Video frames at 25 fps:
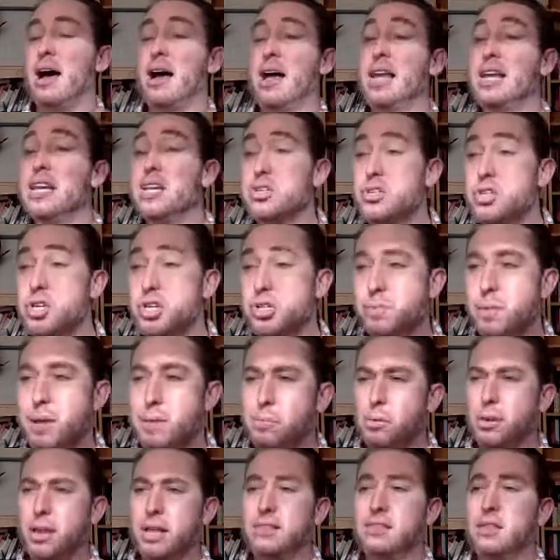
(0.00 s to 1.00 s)
indigenous
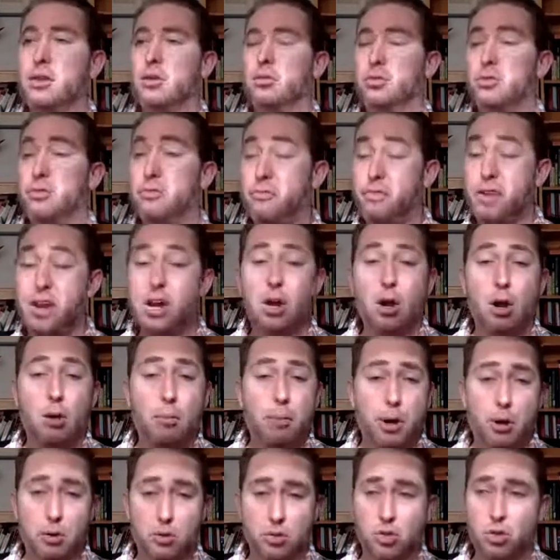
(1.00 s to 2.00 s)
people had little to fear,
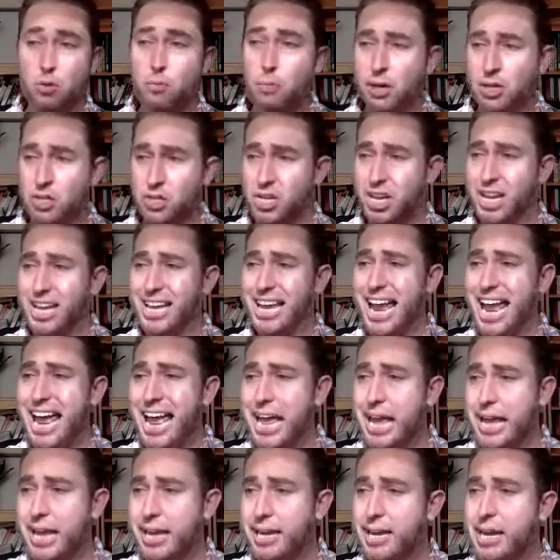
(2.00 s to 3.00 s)
but also much to
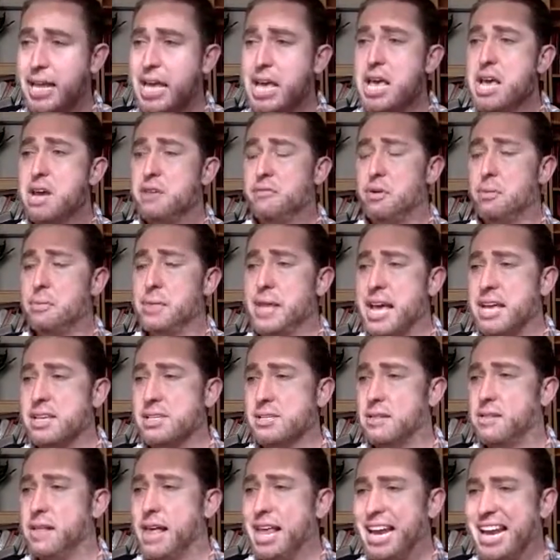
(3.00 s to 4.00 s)
gain from the
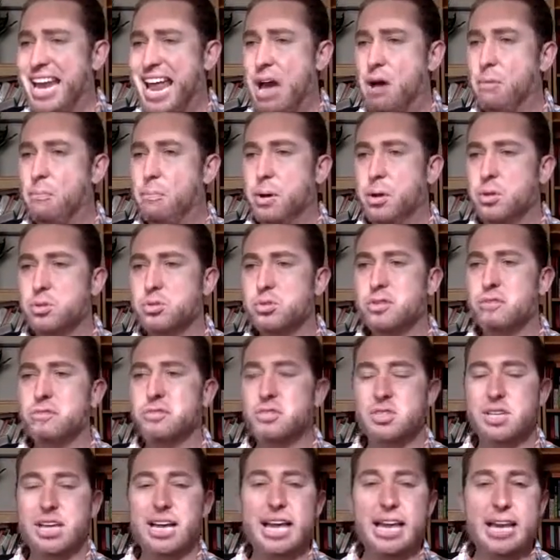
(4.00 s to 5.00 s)
isolated outpost of
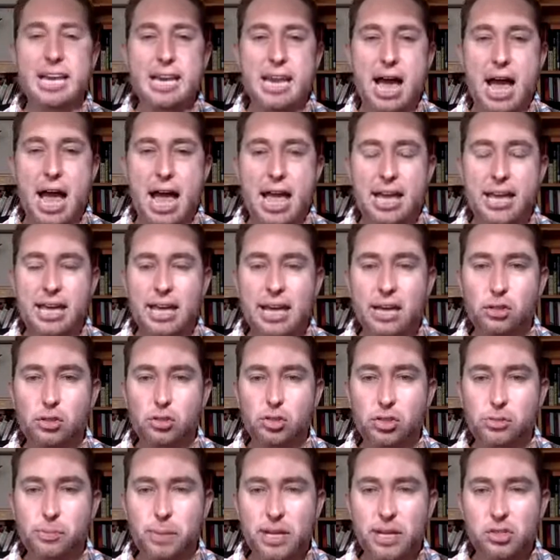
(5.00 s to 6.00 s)
sick and dying
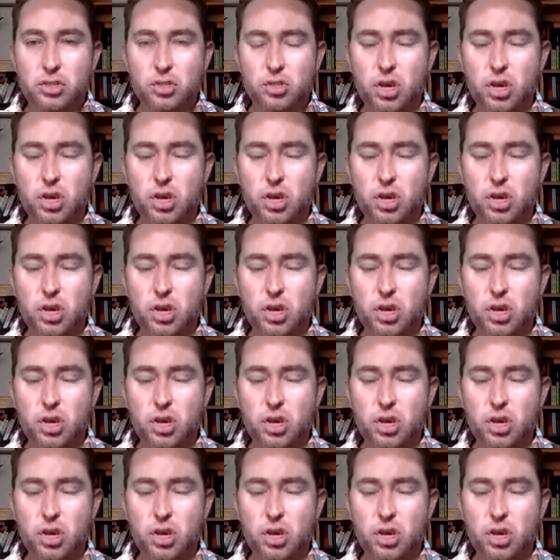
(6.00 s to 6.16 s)
Englishmen.